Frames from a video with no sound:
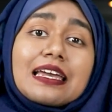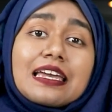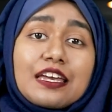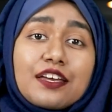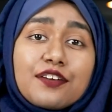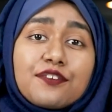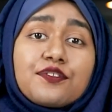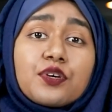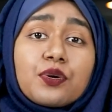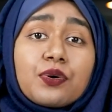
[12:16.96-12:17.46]

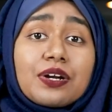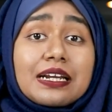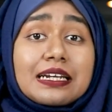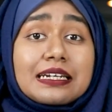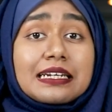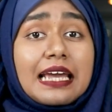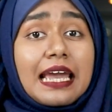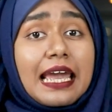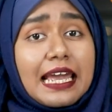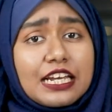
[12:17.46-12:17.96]
if you're
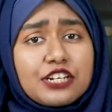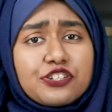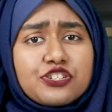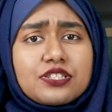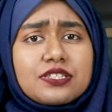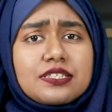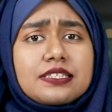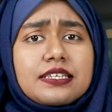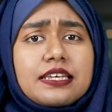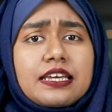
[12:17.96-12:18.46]
an
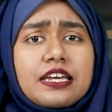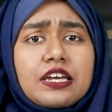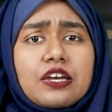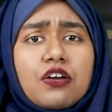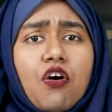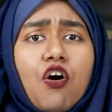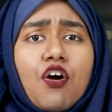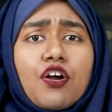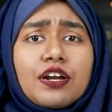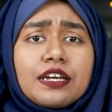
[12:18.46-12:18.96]
agency,
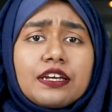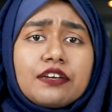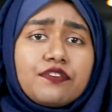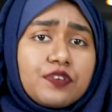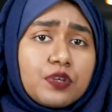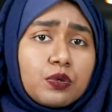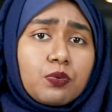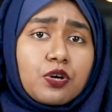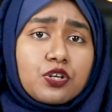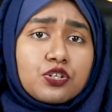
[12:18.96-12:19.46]
or
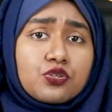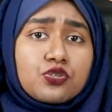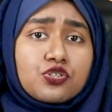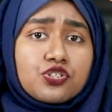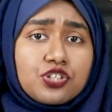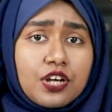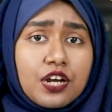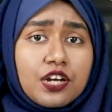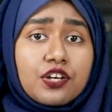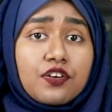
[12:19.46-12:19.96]
if you want to
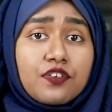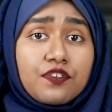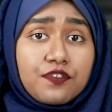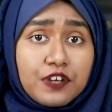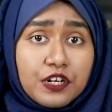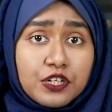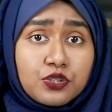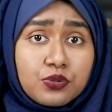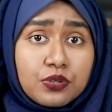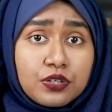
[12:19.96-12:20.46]
share your
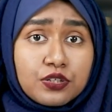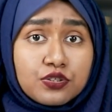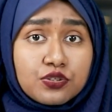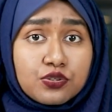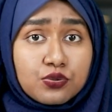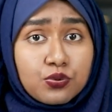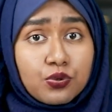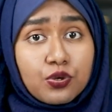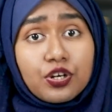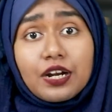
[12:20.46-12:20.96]
virtual
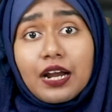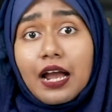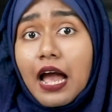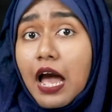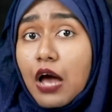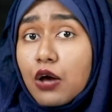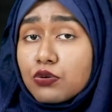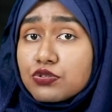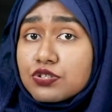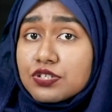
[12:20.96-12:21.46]
tour
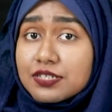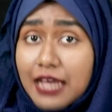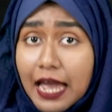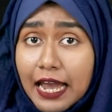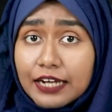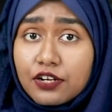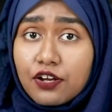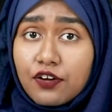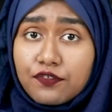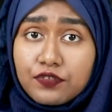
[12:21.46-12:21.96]

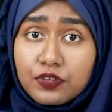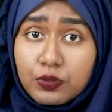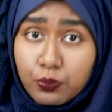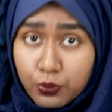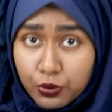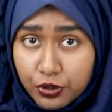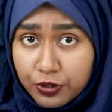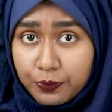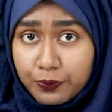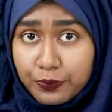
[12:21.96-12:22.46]
outside of the
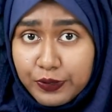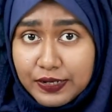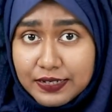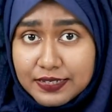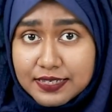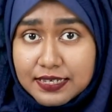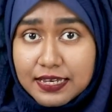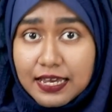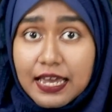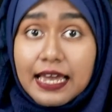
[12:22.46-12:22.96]

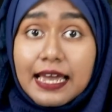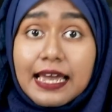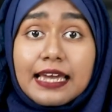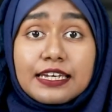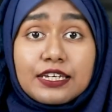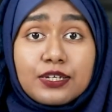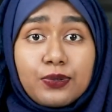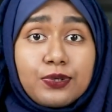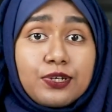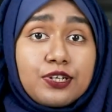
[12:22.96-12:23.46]
WordPress,
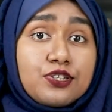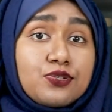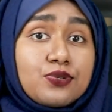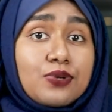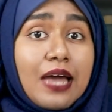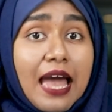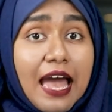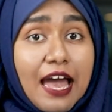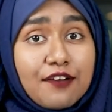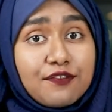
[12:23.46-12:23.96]
you need to
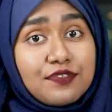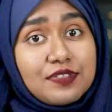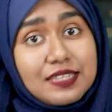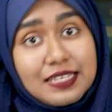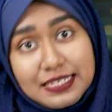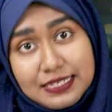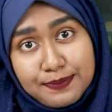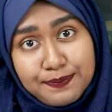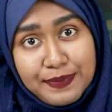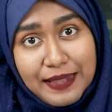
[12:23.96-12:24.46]
have
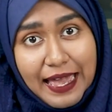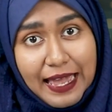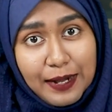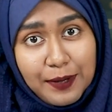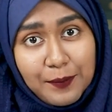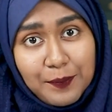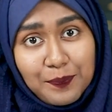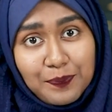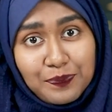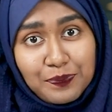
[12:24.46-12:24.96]
this plan.
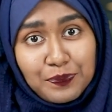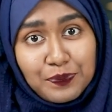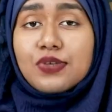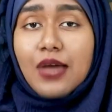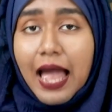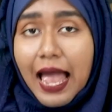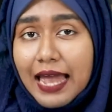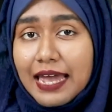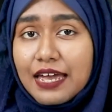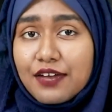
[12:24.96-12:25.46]
So
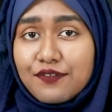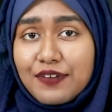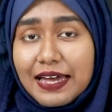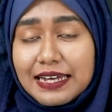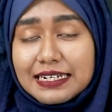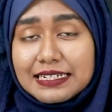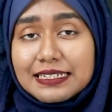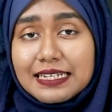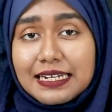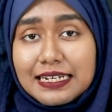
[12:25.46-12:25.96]
I have
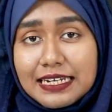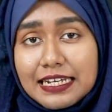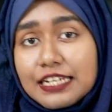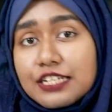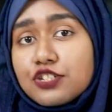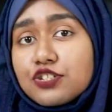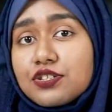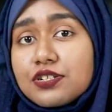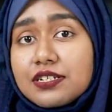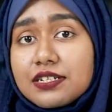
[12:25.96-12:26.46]
added the
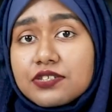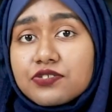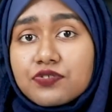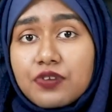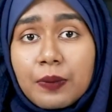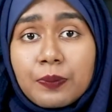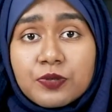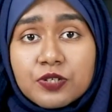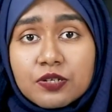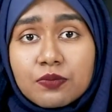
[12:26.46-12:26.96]
link to the
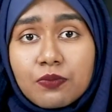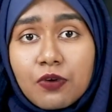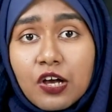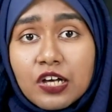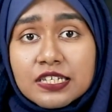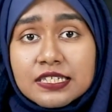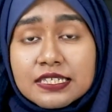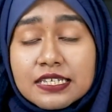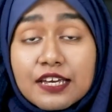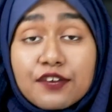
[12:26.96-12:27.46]
description
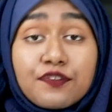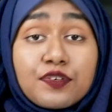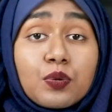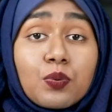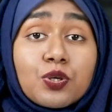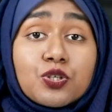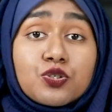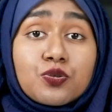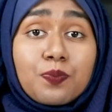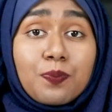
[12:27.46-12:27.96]
box. If you
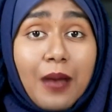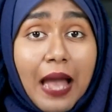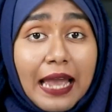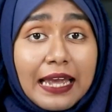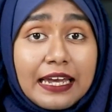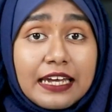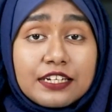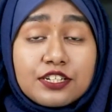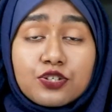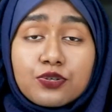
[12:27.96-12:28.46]
want to buy
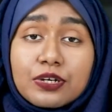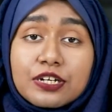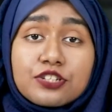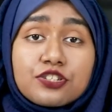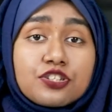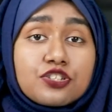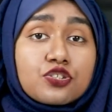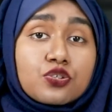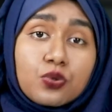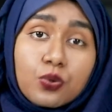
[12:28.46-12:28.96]
it, you can
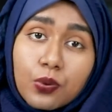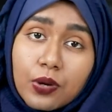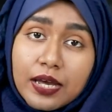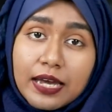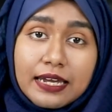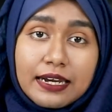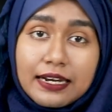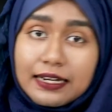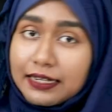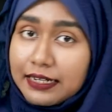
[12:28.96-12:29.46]
just go
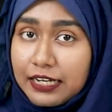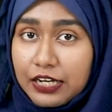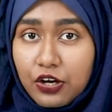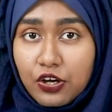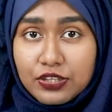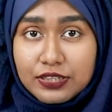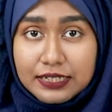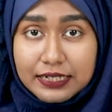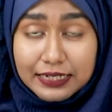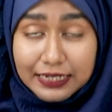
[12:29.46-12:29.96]
ahead and click
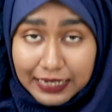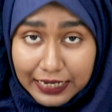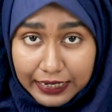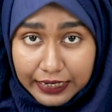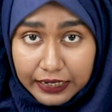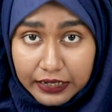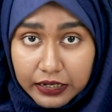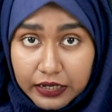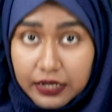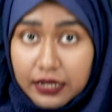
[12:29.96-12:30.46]
on the link.